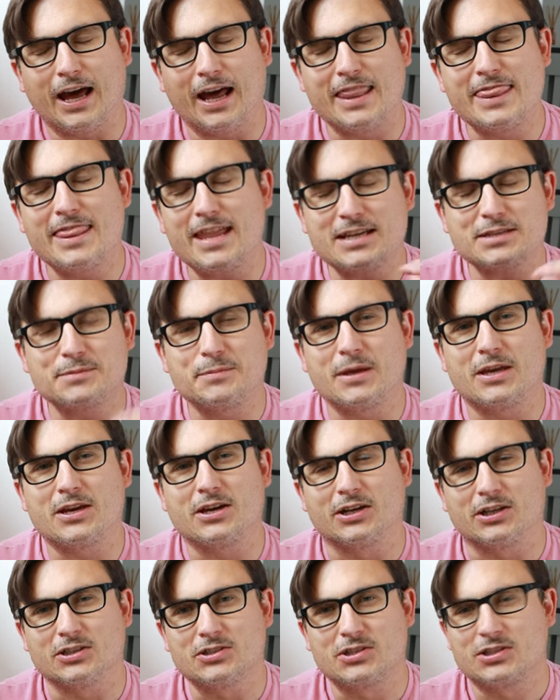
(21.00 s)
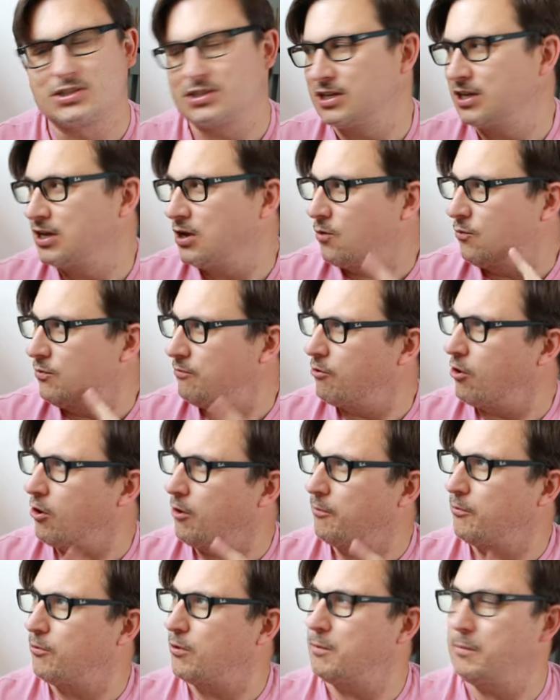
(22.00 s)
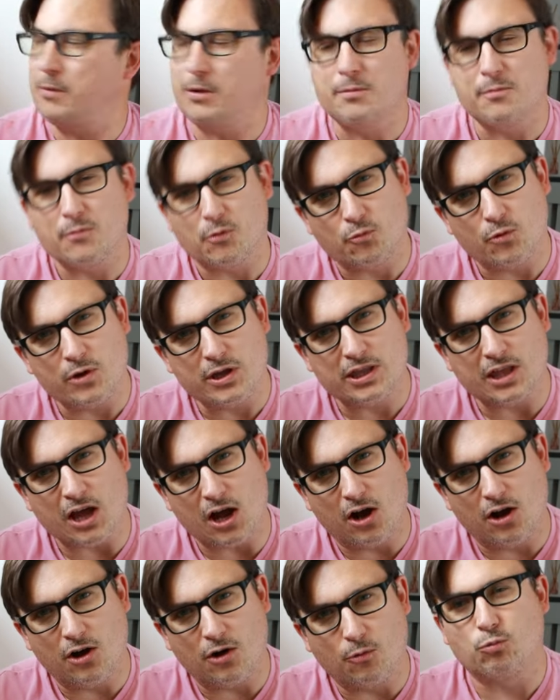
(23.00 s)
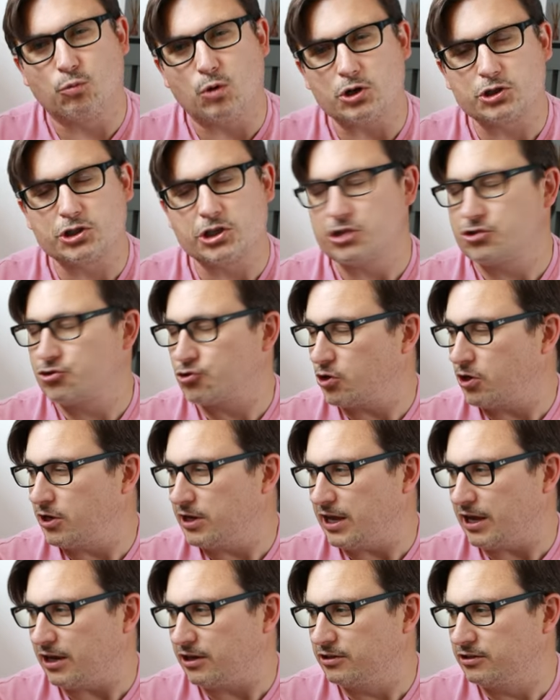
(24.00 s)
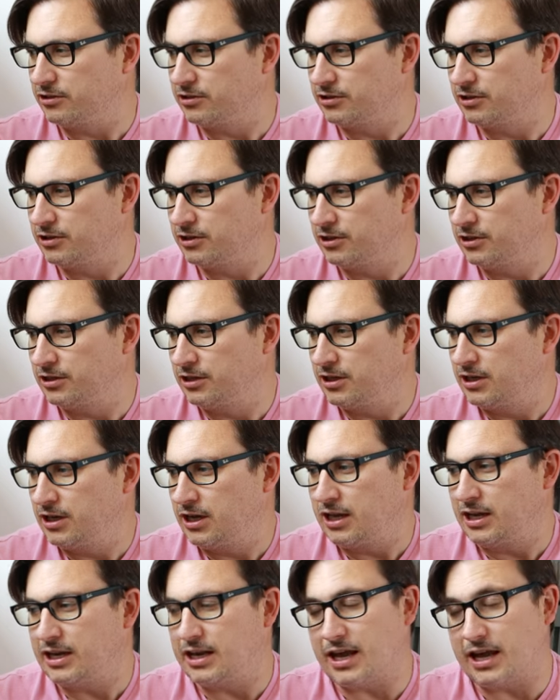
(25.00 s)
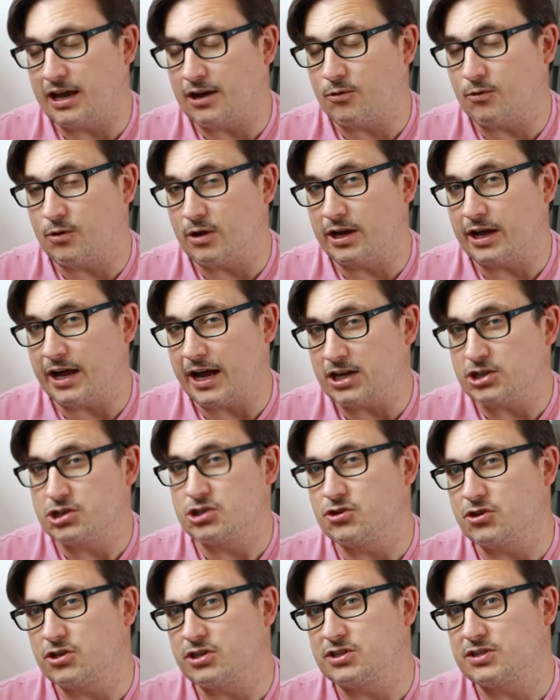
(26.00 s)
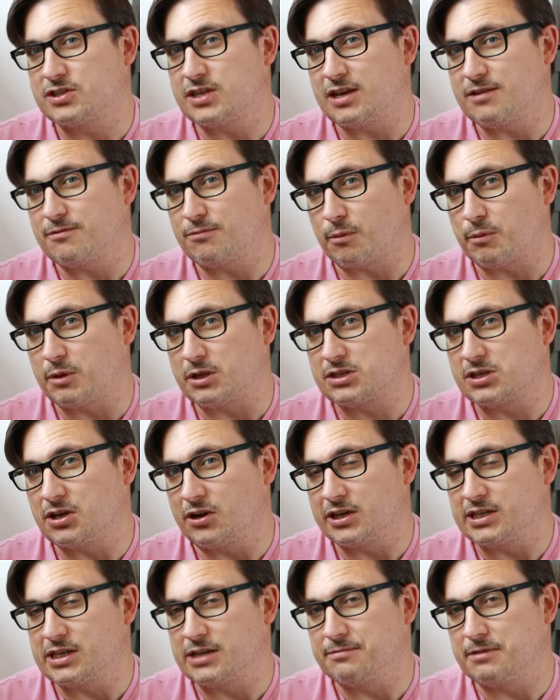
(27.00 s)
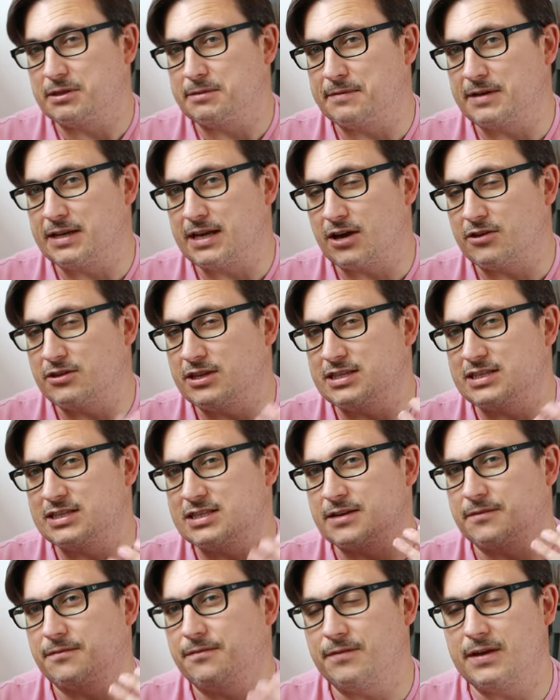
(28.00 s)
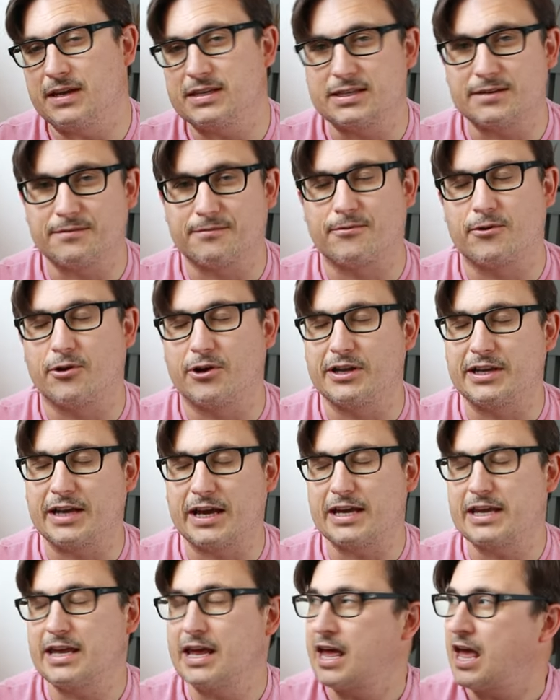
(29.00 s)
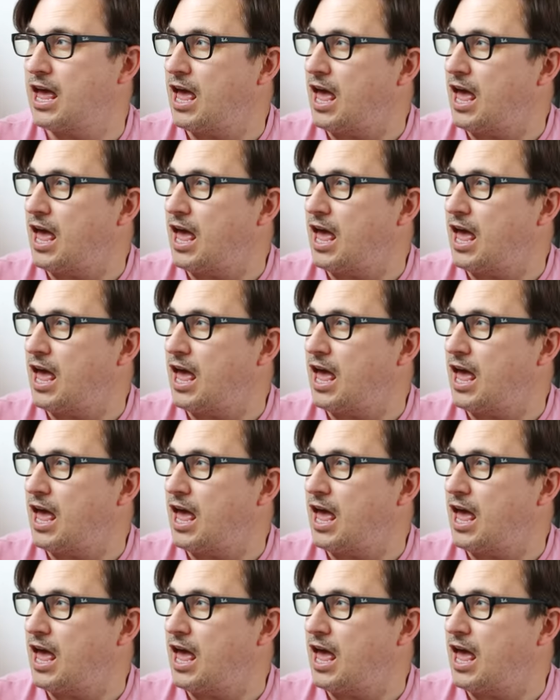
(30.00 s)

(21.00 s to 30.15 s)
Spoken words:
and that's because we've got a problem with our washer dryer. Now, as you can see from the title of the video, this is a Fix It Friday.